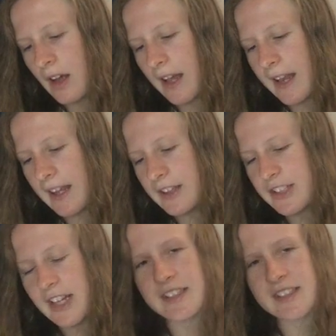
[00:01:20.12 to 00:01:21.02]
And then
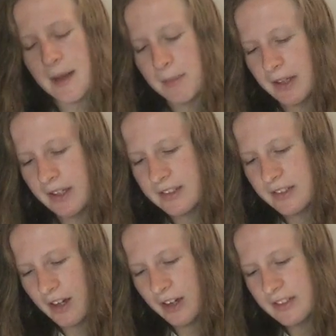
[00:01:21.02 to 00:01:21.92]
Jay Sabber
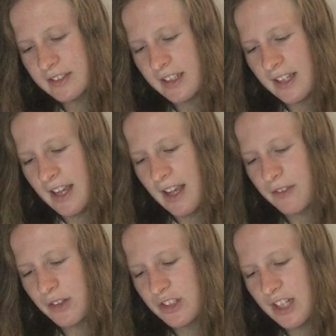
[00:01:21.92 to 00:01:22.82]
has asked,
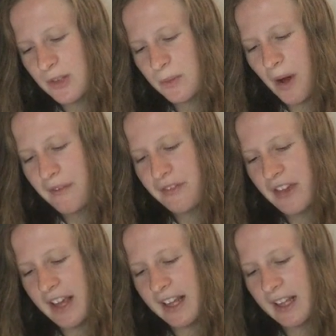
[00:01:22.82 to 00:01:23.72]
if you could change one
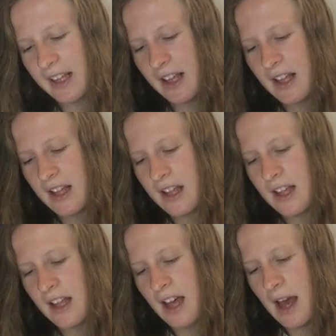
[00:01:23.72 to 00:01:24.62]
thing
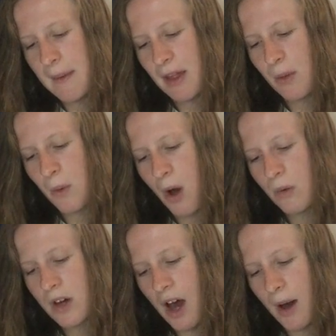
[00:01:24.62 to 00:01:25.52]
about the
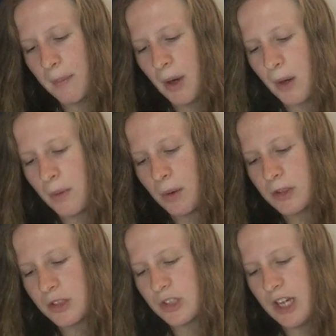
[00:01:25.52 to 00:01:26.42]
World Cup, what
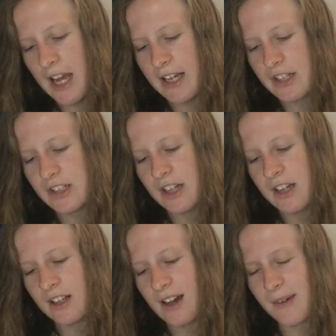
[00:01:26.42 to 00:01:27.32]
would you change?
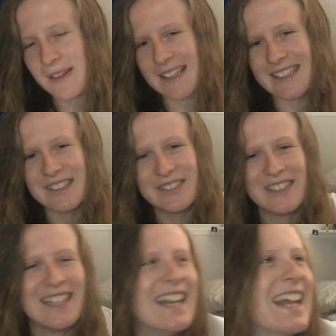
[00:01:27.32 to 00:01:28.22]
Can't be England
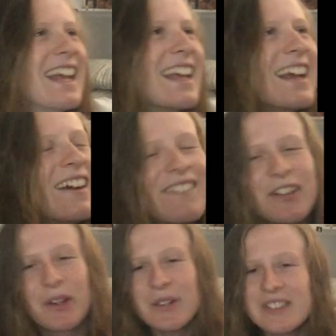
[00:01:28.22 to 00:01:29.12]
winning it. Well,
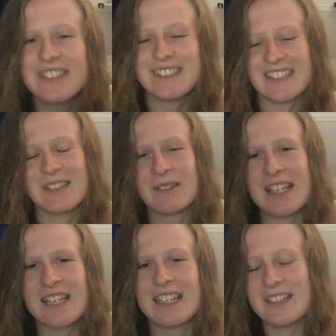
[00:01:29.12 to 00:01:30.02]
of course it's going to
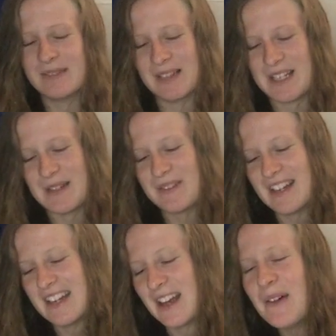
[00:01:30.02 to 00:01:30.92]
be England bloody
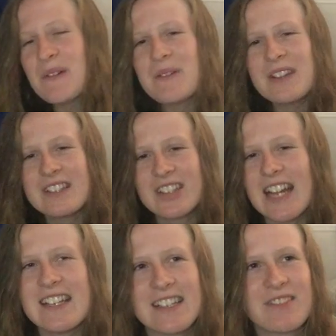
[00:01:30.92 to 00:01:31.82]
winning it. I wouldn't want to
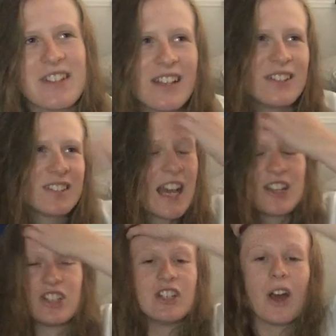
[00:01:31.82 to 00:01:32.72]
change anything else.
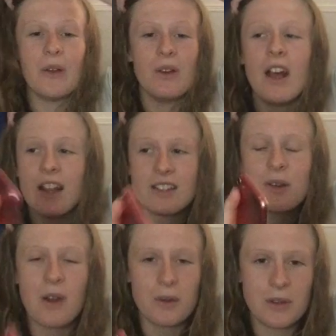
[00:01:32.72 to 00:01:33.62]
Actually, no. I'll tell
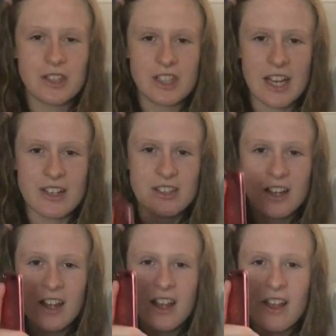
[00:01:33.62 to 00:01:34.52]
you what I'd want to
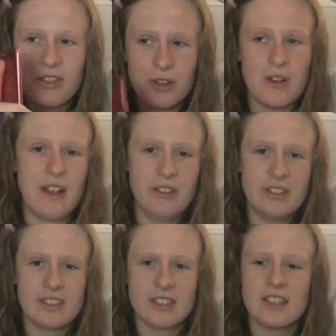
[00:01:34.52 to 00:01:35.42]
change. The
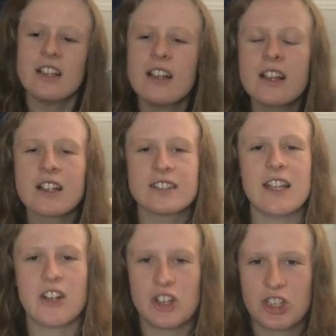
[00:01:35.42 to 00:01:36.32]
refs. Because
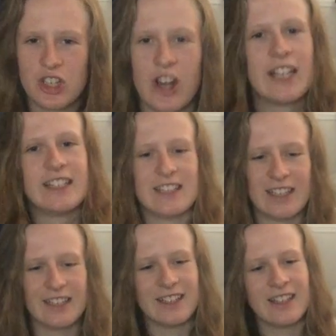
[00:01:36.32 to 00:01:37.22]
they are shite.
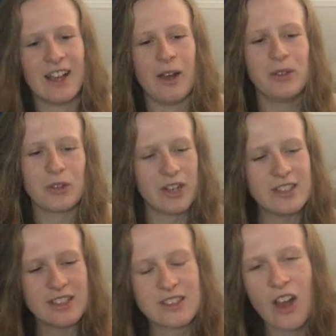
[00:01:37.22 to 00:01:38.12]
I'm sorry,
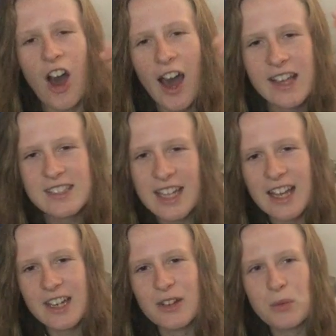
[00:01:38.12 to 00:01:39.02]
this is the highest
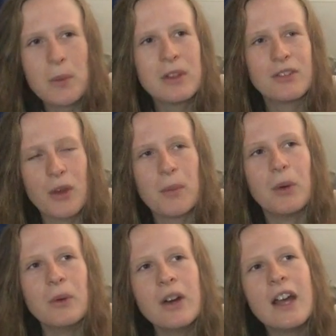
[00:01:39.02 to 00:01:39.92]
standard of women's
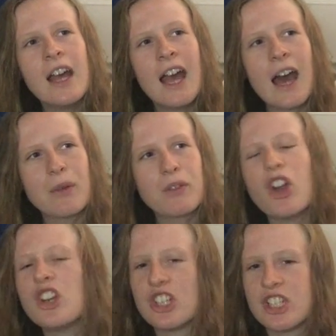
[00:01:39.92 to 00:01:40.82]
football. And we've
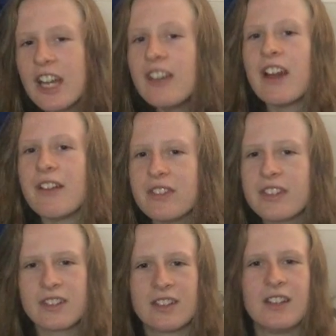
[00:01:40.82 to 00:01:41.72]
got shit
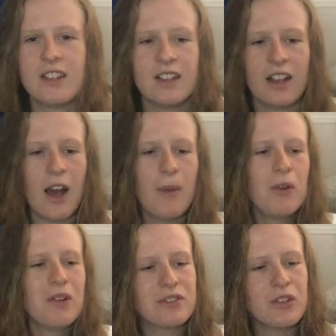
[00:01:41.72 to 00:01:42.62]
refs. I'm
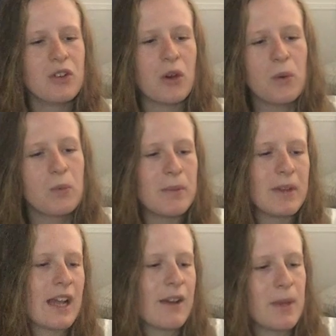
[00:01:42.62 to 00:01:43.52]
all for all
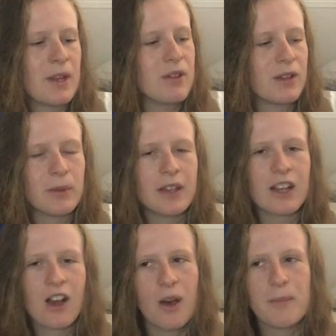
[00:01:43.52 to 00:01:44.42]
women being refs, but
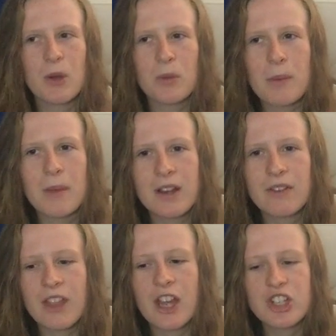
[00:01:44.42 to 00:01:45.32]
they can't be all women
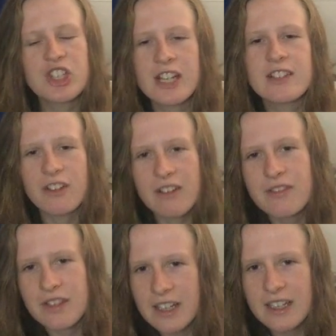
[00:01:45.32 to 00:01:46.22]
if they're shit at
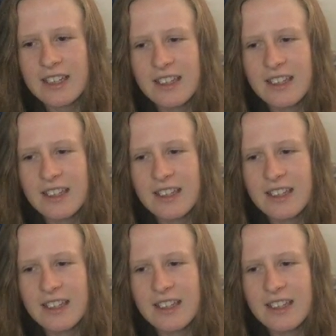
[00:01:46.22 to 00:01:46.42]
reffing.